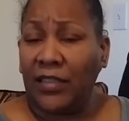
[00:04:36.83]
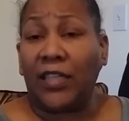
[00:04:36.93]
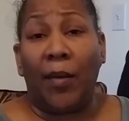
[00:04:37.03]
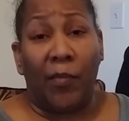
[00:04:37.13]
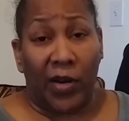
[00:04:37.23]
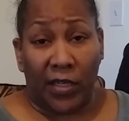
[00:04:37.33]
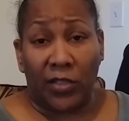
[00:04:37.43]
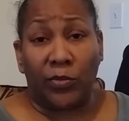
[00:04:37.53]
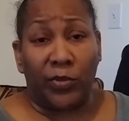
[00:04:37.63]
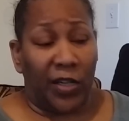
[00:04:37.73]
Tamar
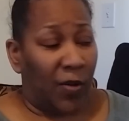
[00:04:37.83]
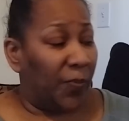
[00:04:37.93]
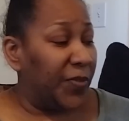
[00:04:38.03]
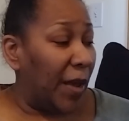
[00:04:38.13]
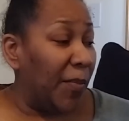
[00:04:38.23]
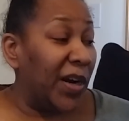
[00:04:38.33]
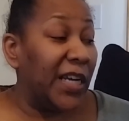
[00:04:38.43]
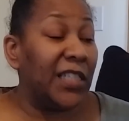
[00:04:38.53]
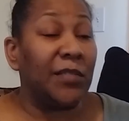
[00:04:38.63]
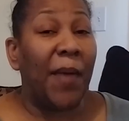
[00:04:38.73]
looks real. Tamar
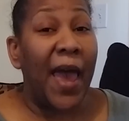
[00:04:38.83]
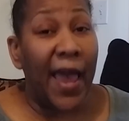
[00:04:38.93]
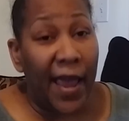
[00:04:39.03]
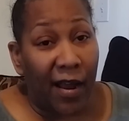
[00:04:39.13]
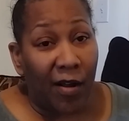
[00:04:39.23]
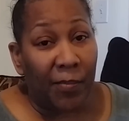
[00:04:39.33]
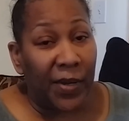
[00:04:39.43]
needs some hair,